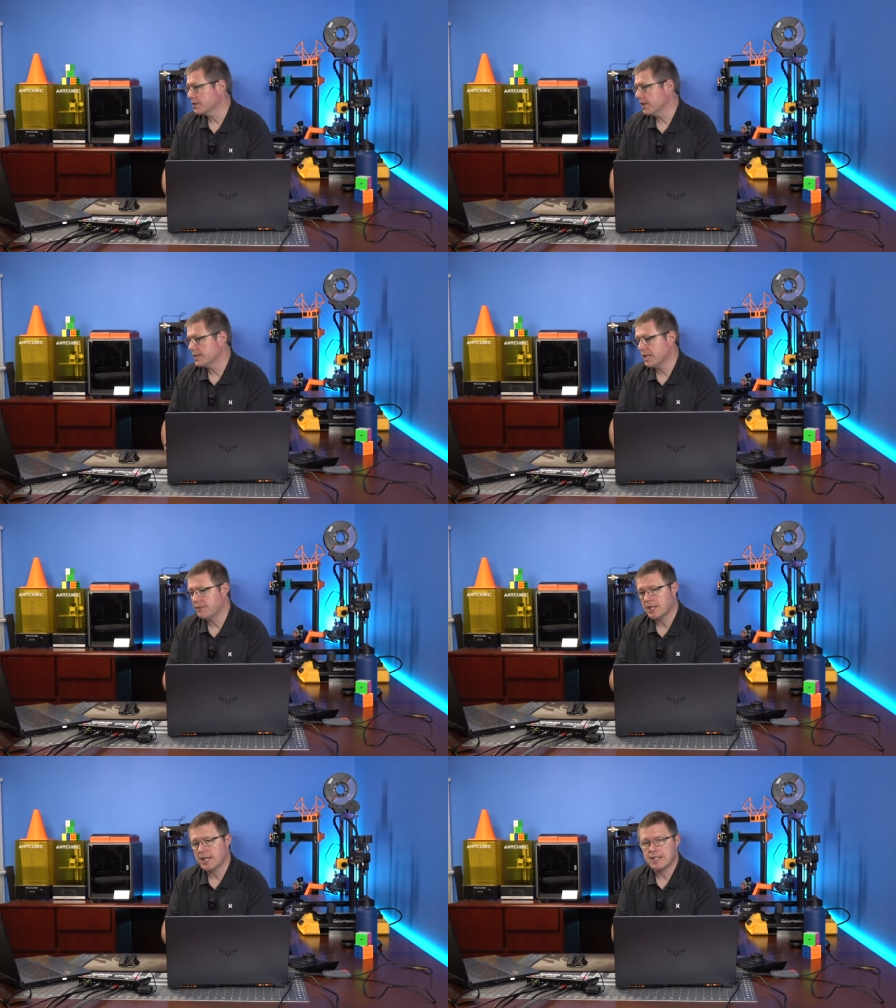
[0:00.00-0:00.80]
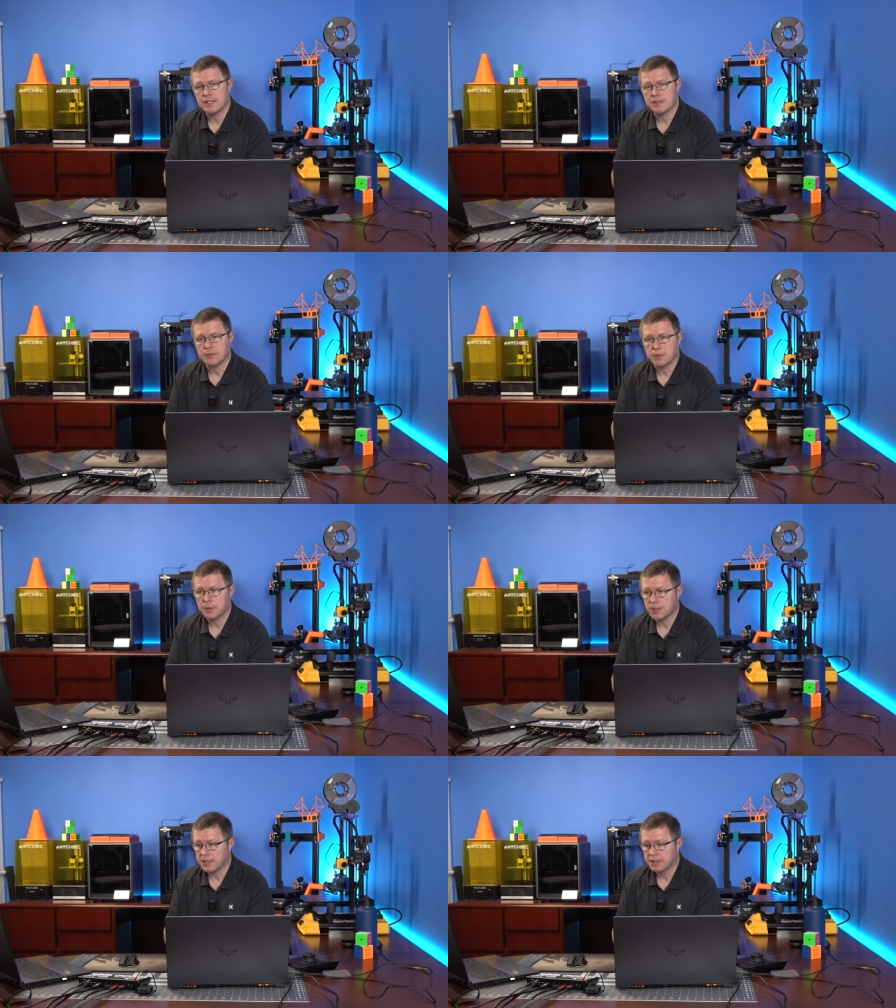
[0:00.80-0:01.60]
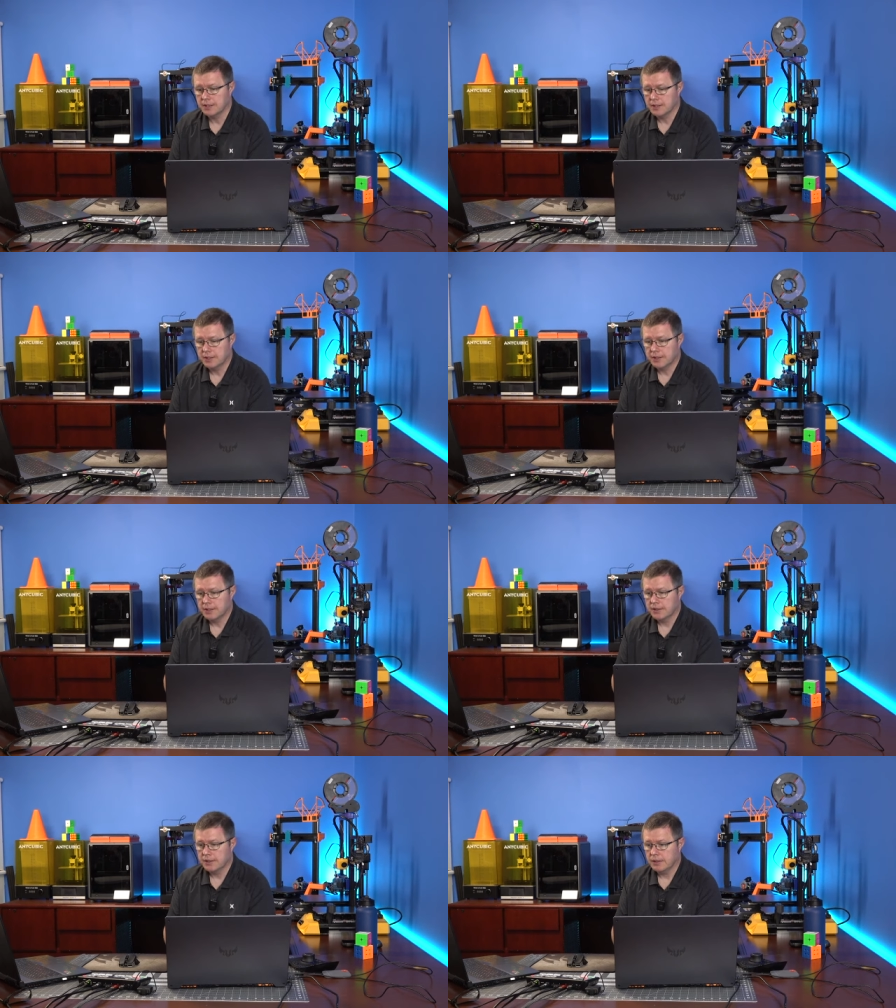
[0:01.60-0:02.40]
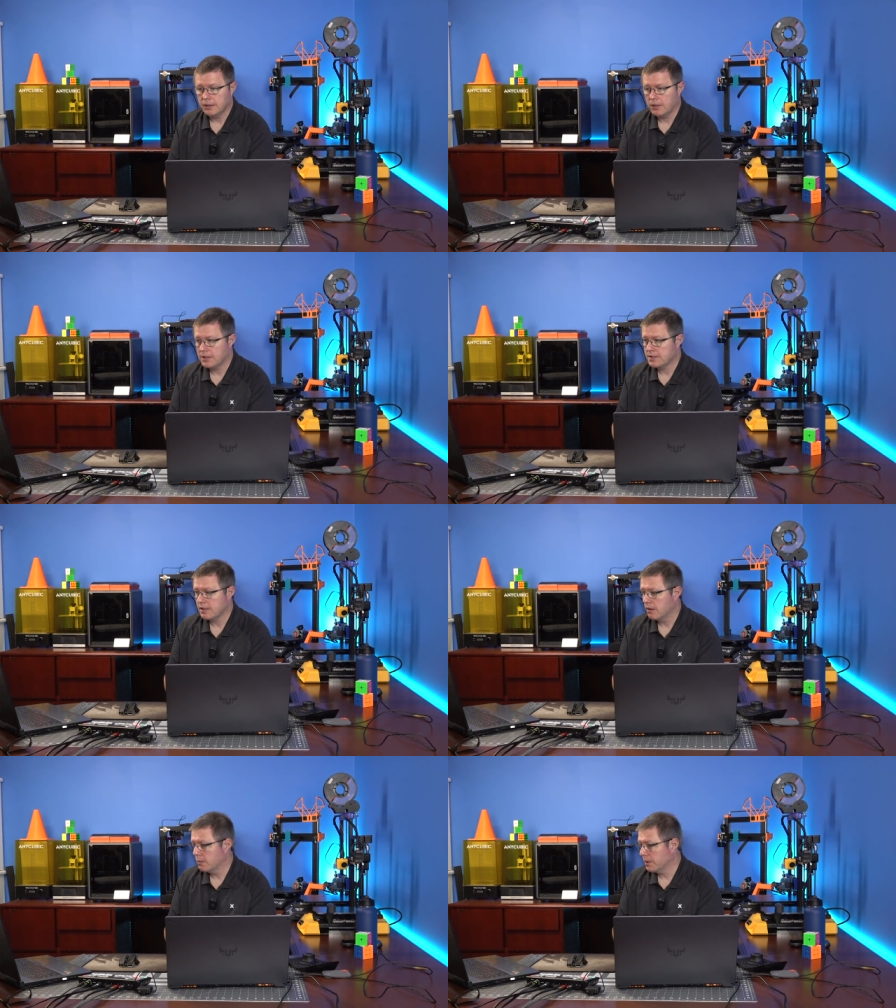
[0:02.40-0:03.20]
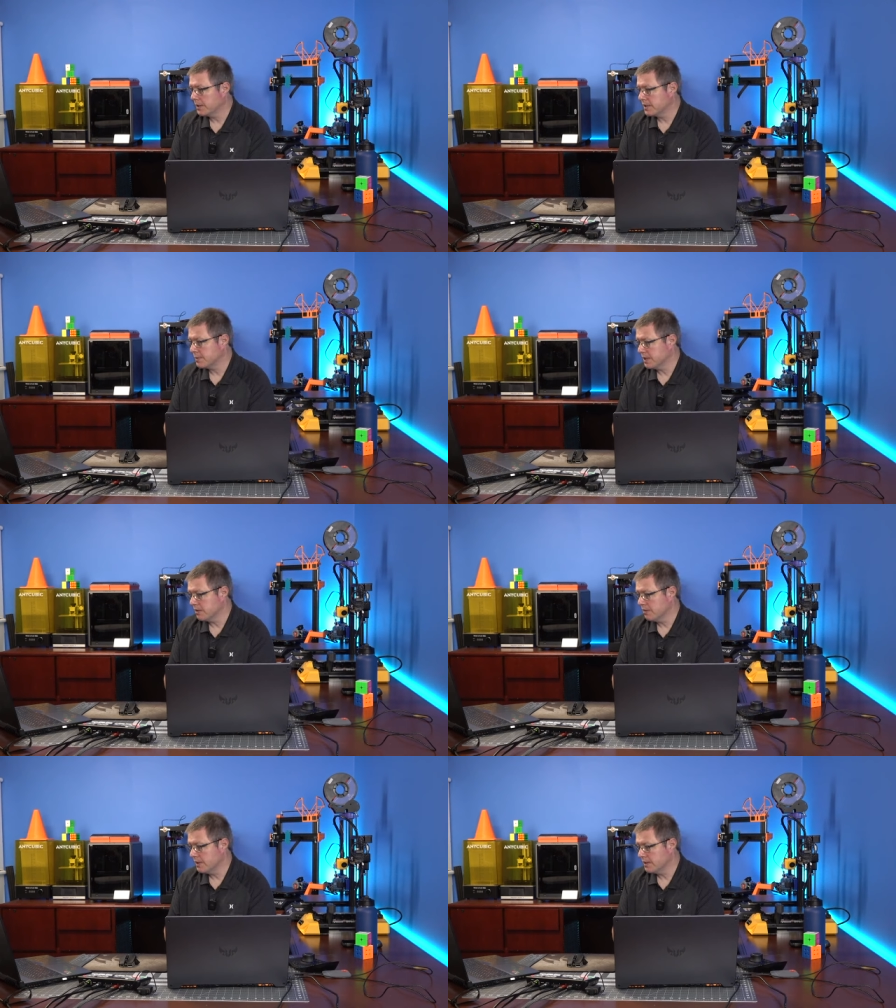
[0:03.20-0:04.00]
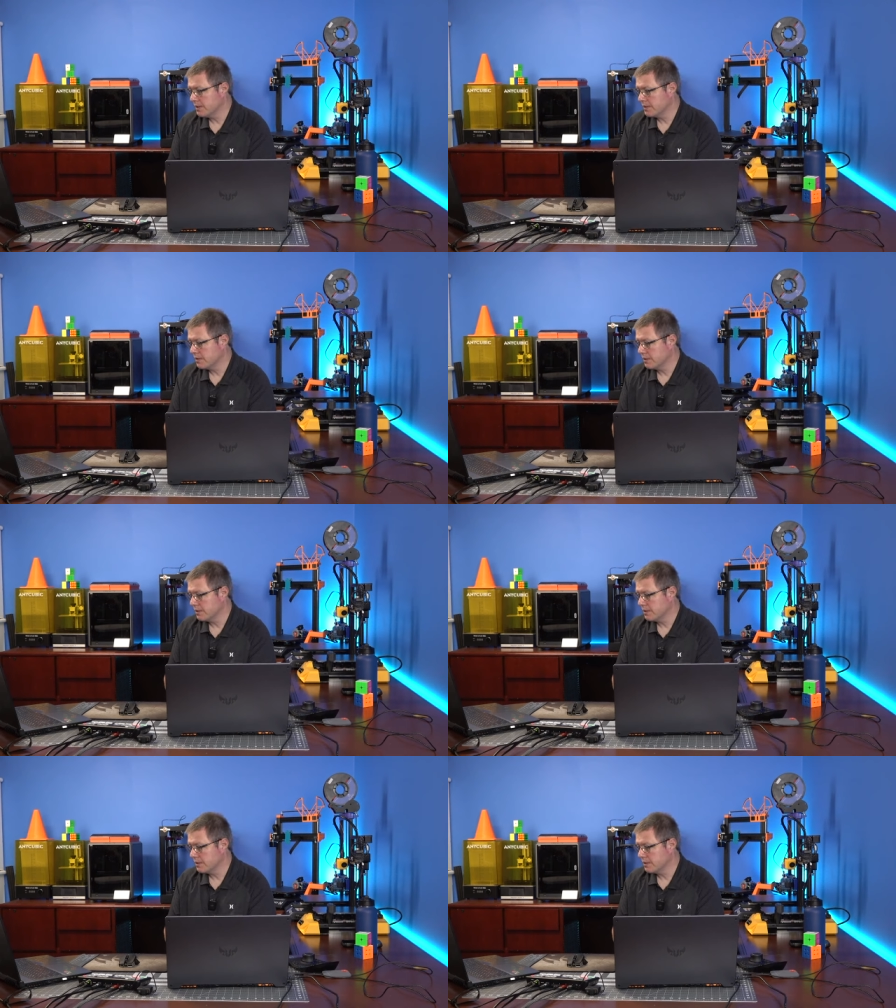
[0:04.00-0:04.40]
You guys have any ideas for what you want to learn in SOLIDWORKS as we do this.